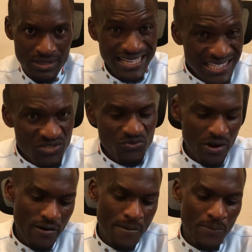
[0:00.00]
That's
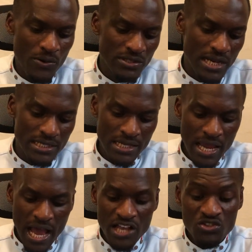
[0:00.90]
very important.
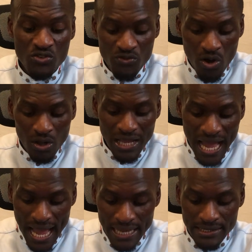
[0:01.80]
As you've all
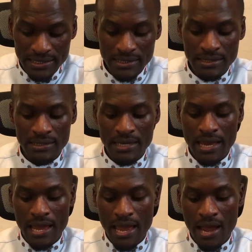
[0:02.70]
heard,
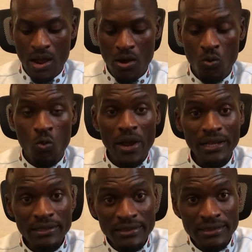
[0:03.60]

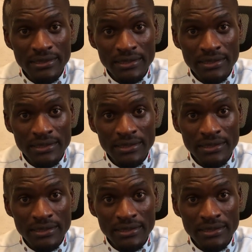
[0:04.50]
wealth